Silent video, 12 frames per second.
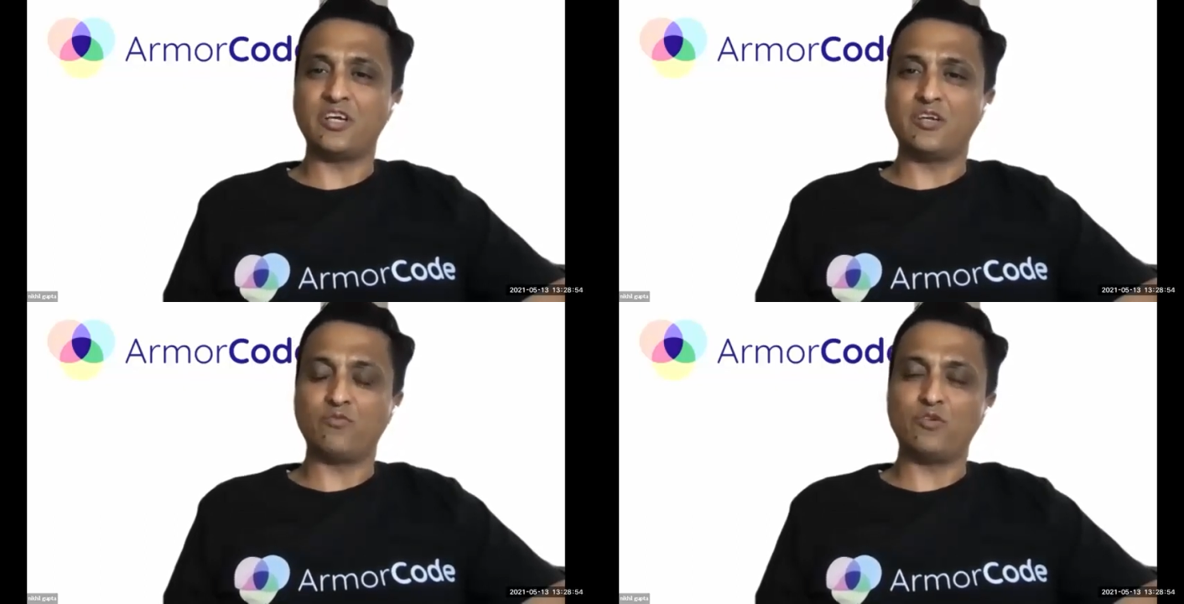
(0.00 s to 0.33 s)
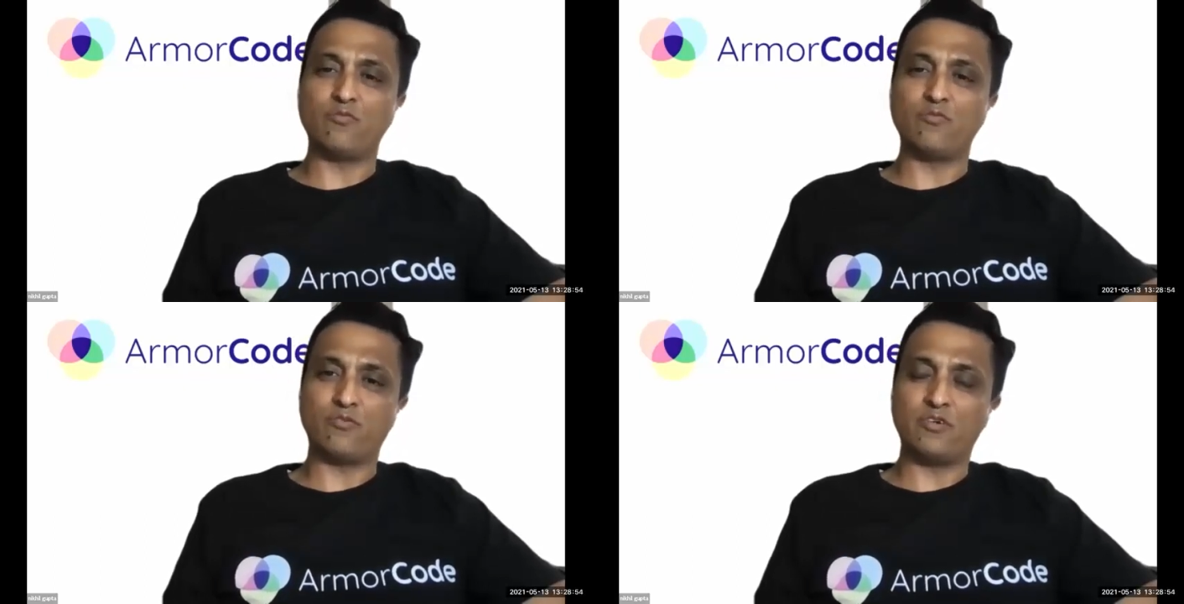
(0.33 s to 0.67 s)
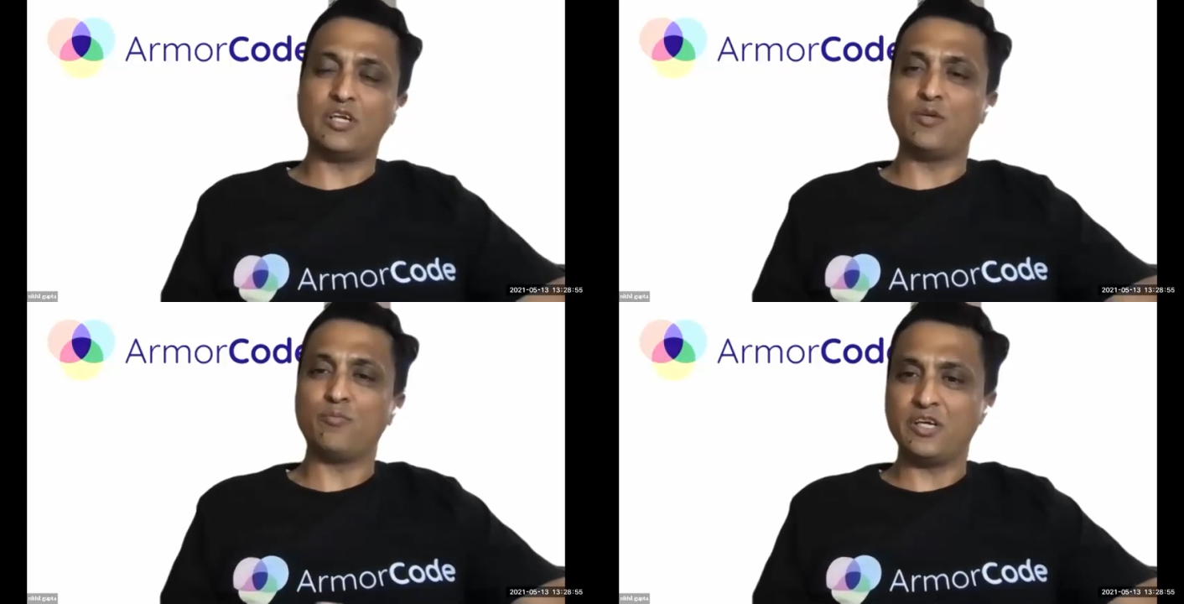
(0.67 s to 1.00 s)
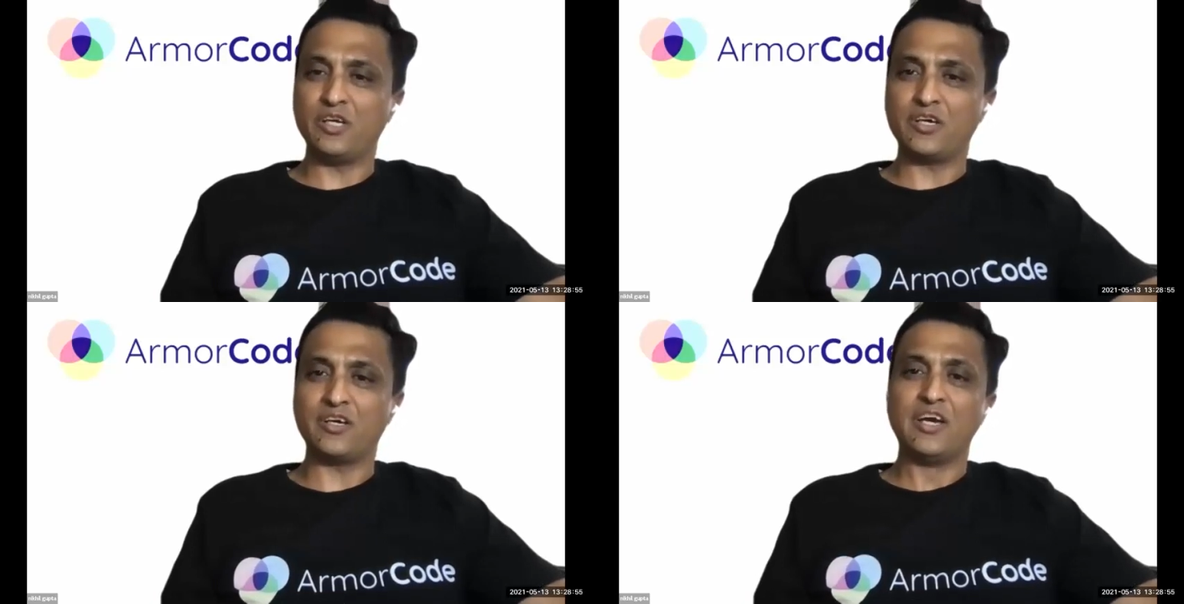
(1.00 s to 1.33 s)
and we have really
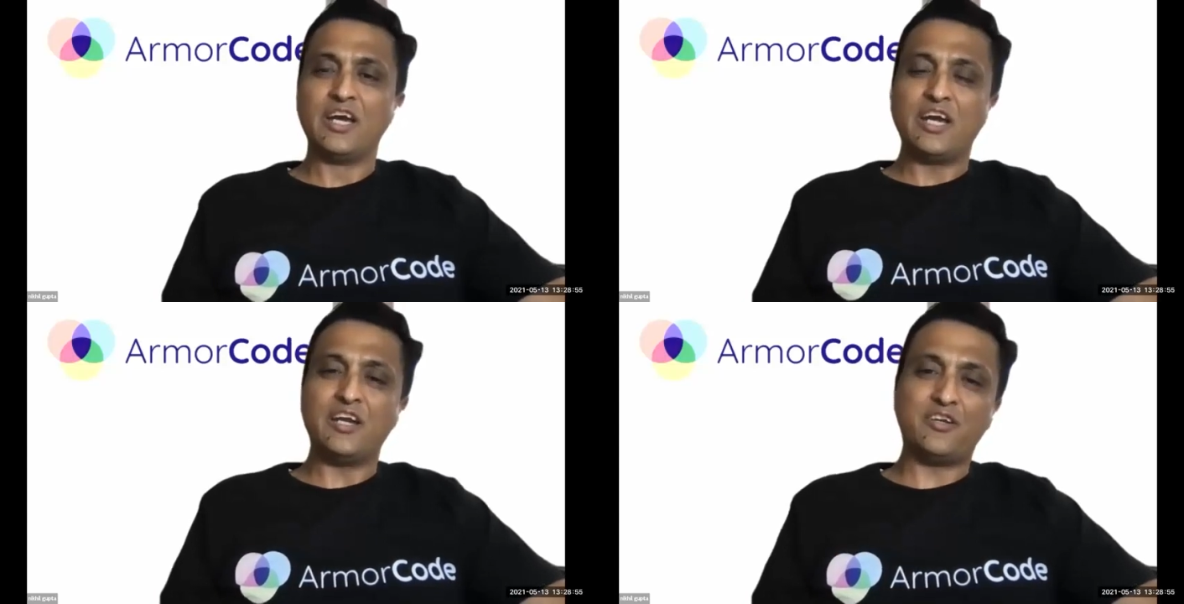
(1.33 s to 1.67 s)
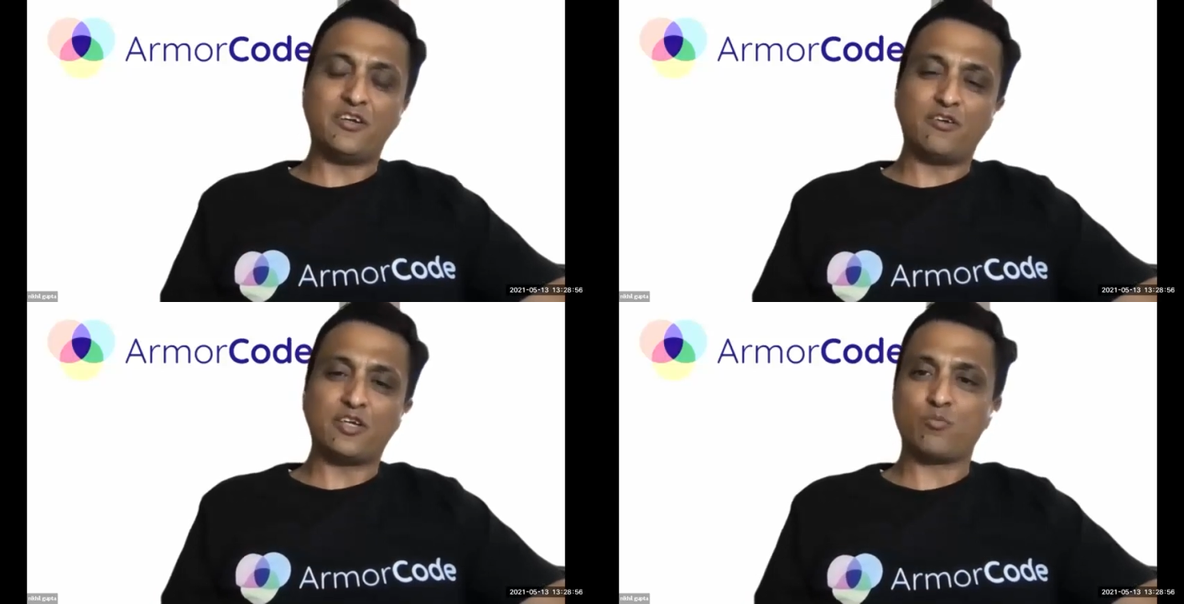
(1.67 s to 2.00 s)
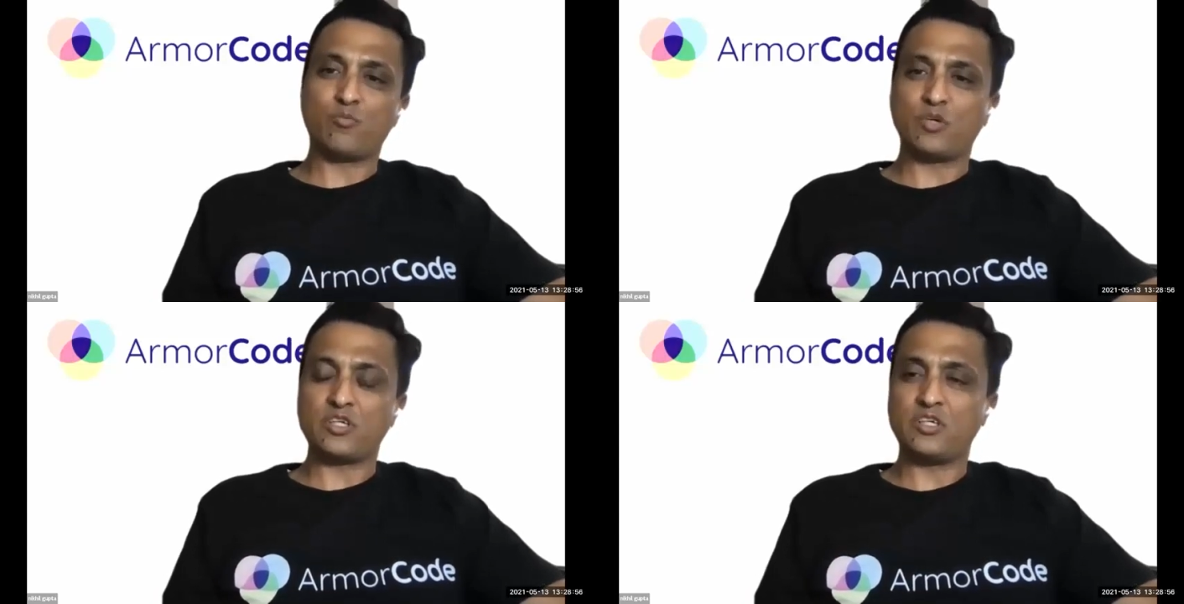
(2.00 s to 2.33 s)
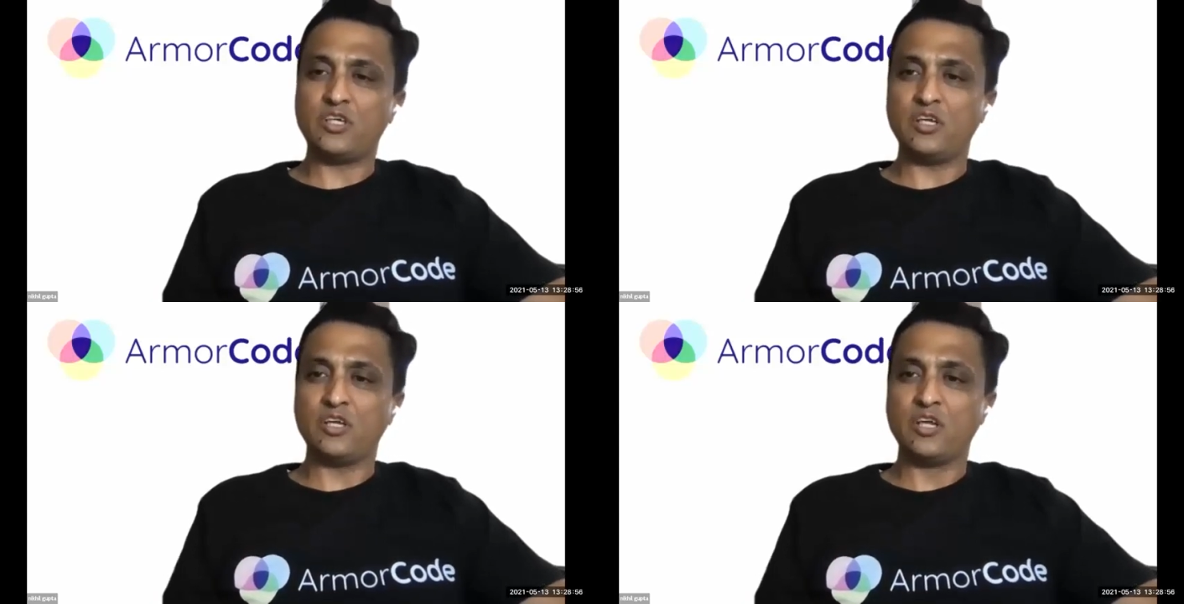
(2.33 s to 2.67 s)
built an integration
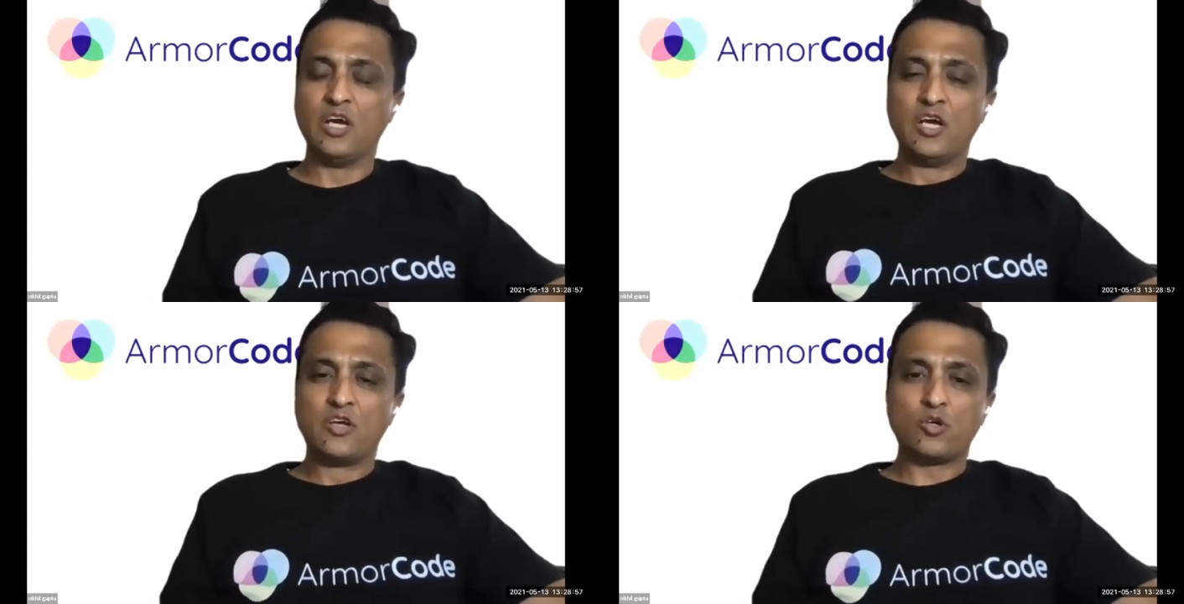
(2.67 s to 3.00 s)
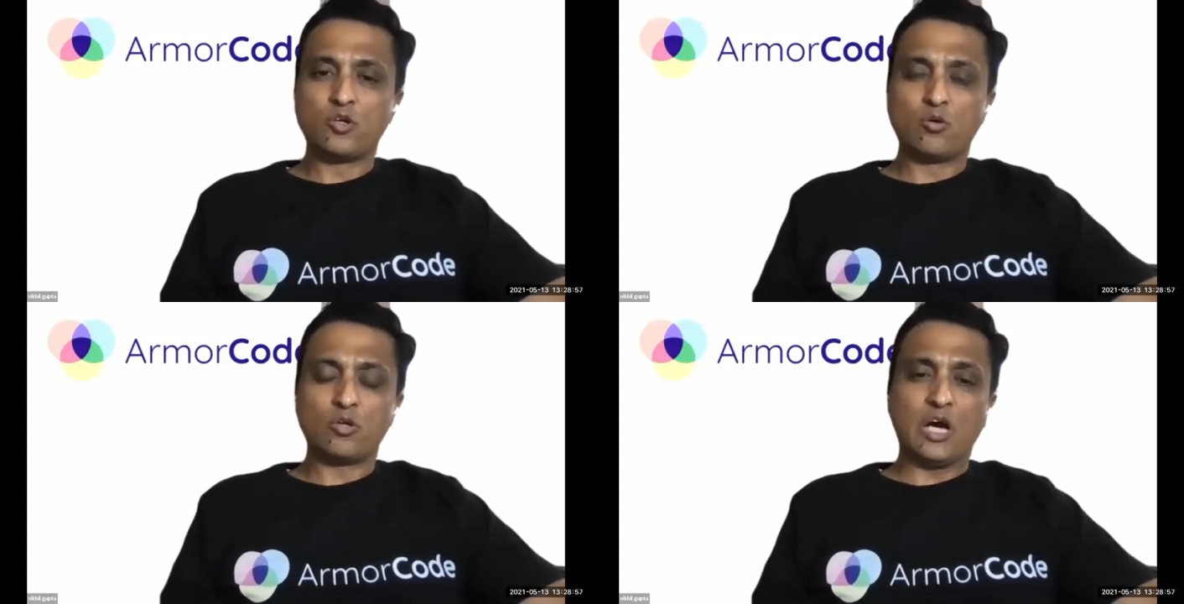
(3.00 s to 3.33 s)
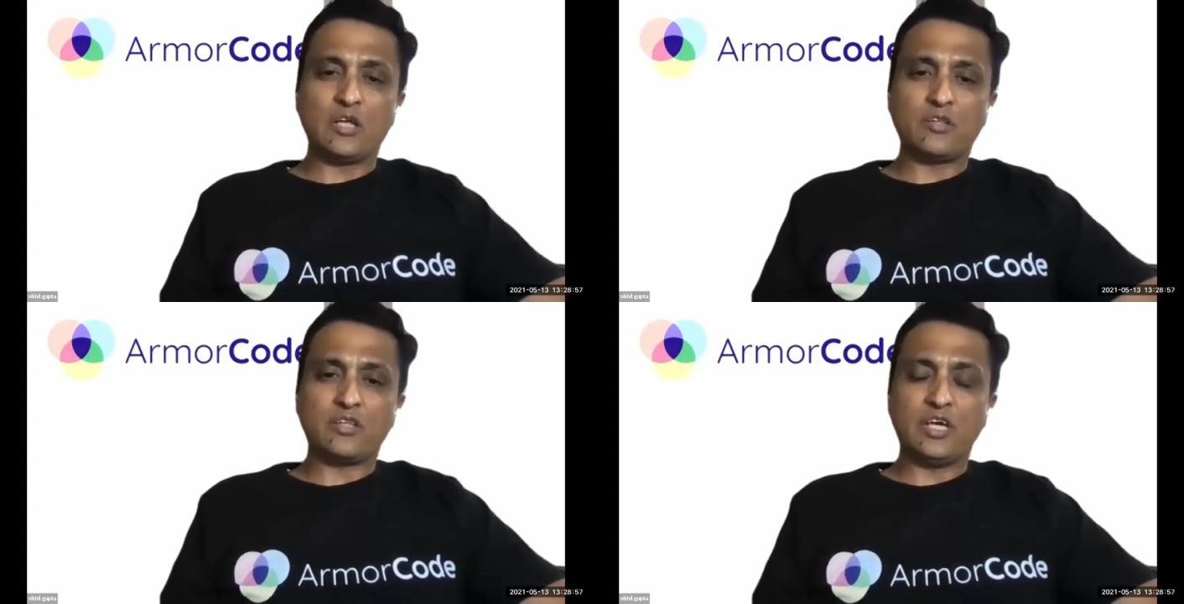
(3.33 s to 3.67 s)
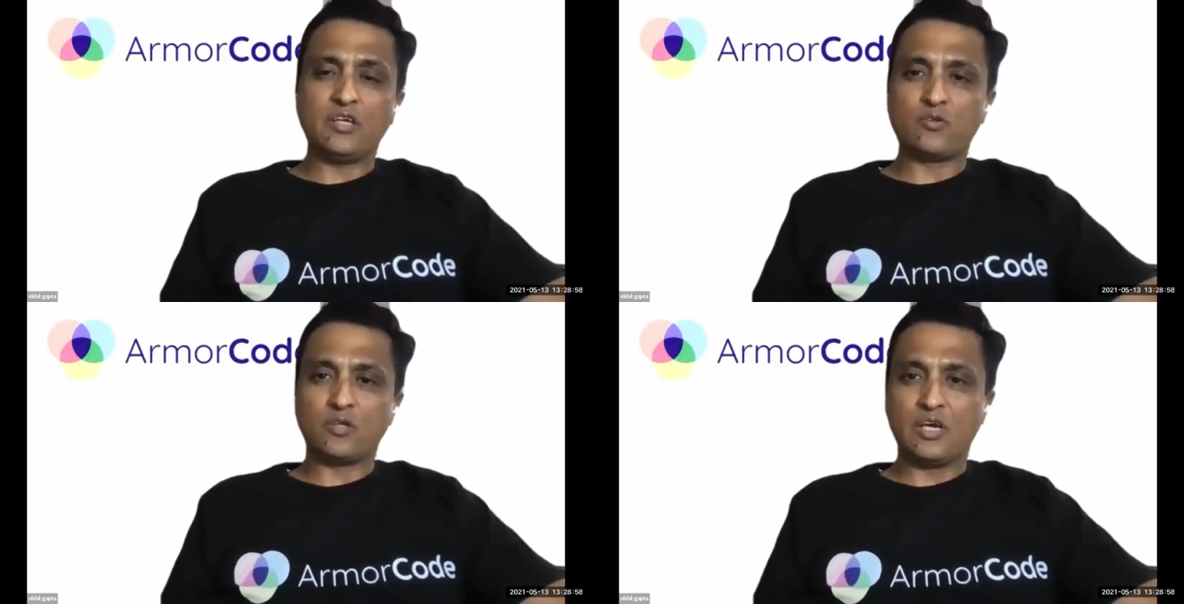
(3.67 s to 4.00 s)
machine. So
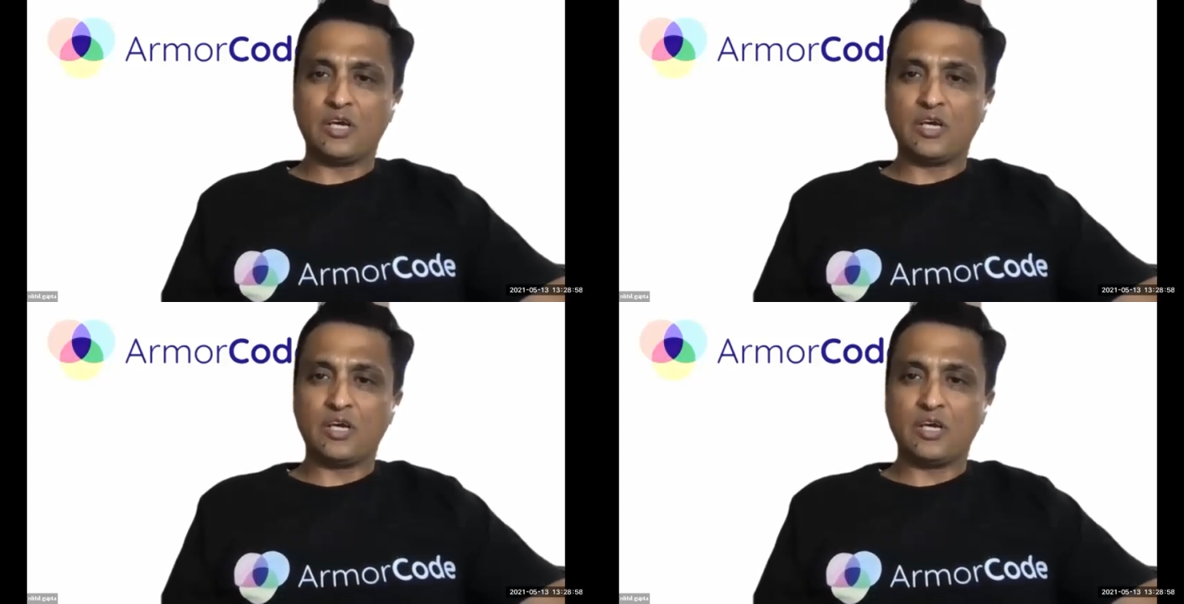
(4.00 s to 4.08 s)
thanks.